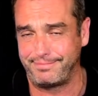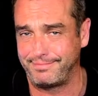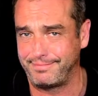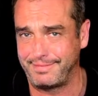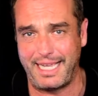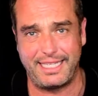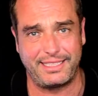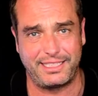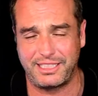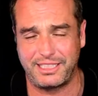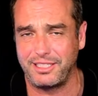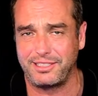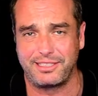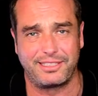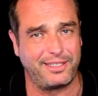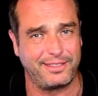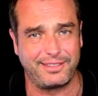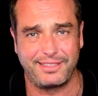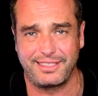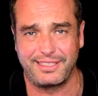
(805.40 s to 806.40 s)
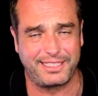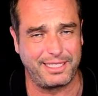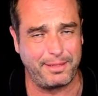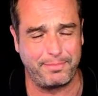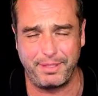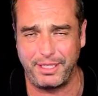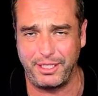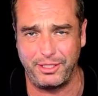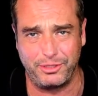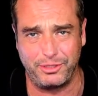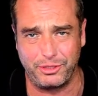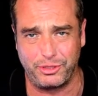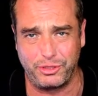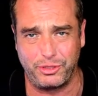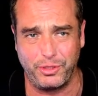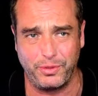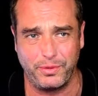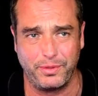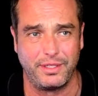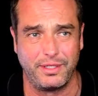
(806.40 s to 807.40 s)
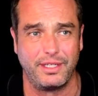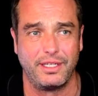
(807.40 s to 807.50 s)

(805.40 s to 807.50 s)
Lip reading: That's just not something you just do.